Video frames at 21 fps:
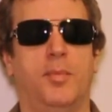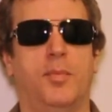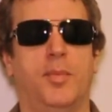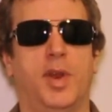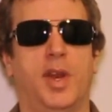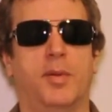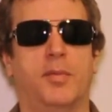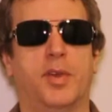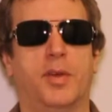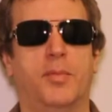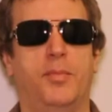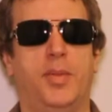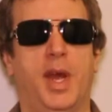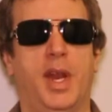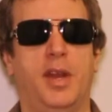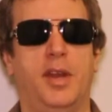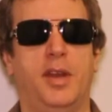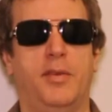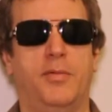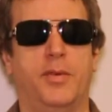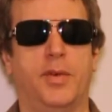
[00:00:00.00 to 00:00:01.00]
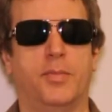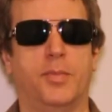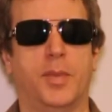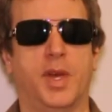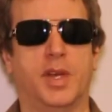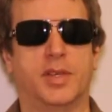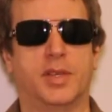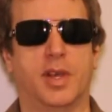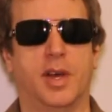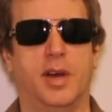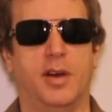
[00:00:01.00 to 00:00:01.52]
I'm competitive with
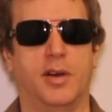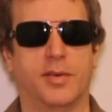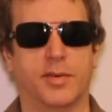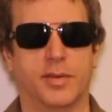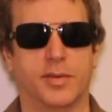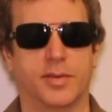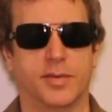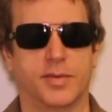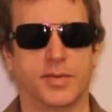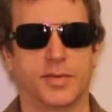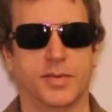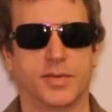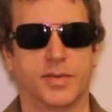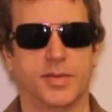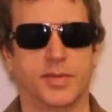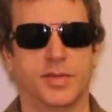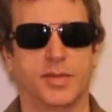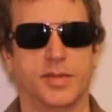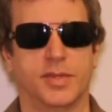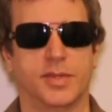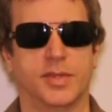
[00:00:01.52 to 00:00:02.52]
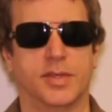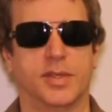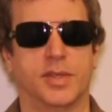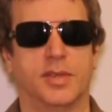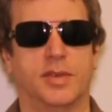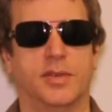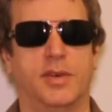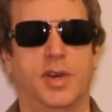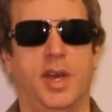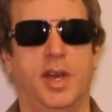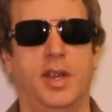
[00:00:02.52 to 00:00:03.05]
myself,
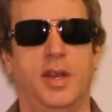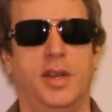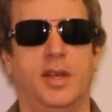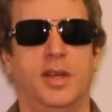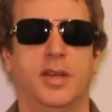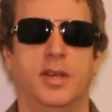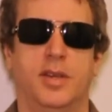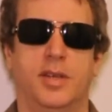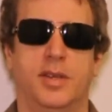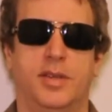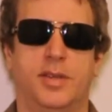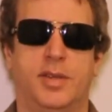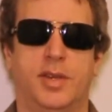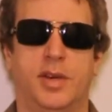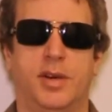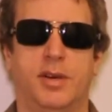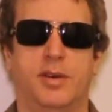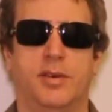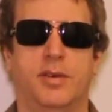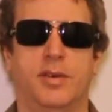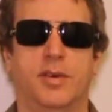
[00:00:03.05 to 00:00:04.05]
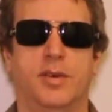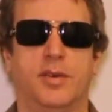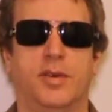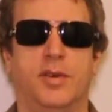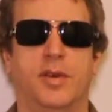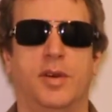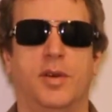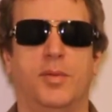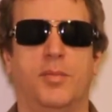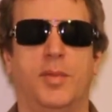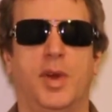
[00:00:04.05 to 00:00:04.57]
right? So
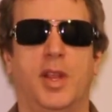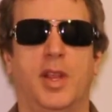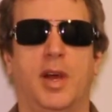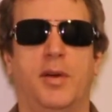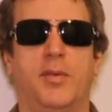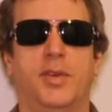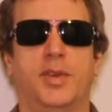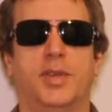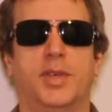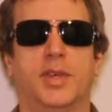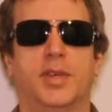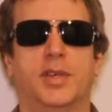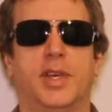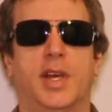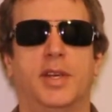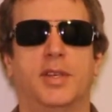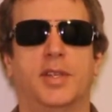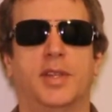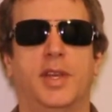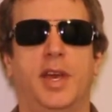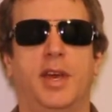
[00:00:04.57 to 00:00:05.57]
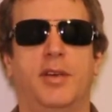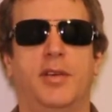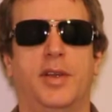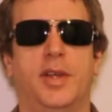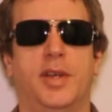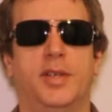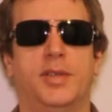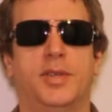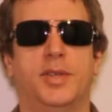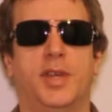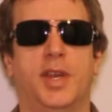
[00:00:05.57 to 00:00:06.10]
my level of success there
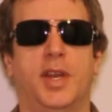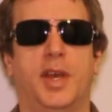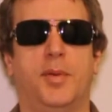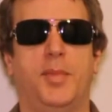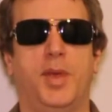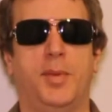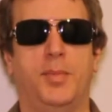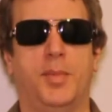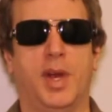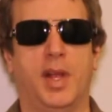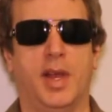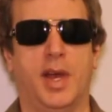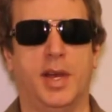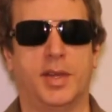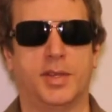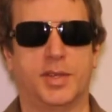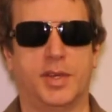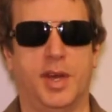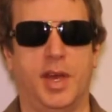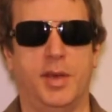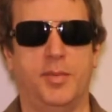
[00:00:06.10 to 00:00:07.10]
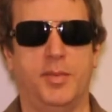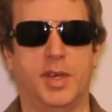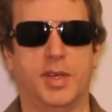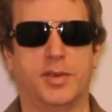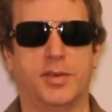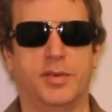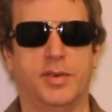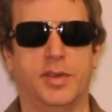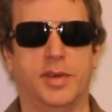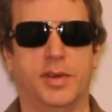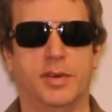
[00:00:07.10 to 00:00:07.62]
is, did I beat my last time? Yes
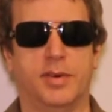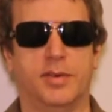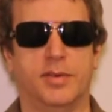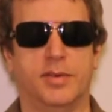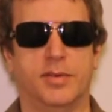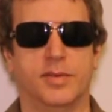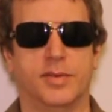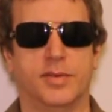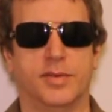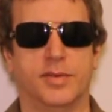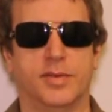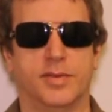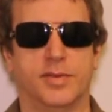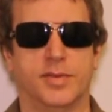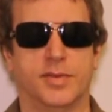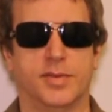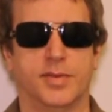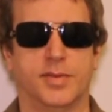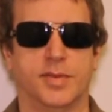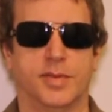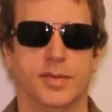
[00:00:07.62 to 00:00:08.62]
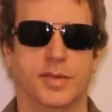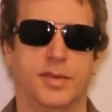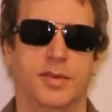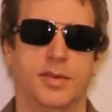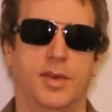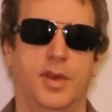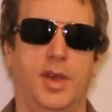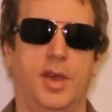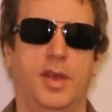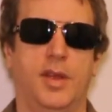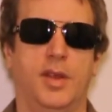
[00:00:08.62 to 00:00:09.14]
or no?
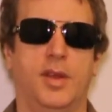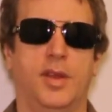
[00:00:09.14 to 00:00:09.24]
Right?